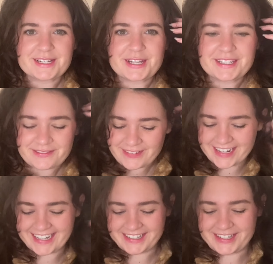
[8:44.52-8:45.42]
just
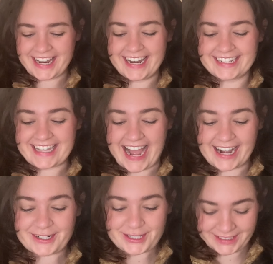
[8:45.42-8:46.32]
finished, and it's
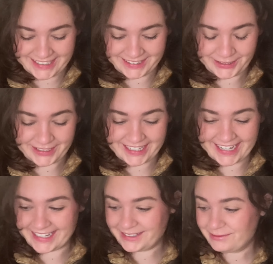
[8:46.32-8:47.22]
actually
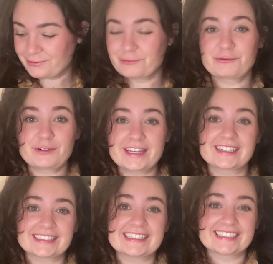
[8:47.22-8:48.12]
looking really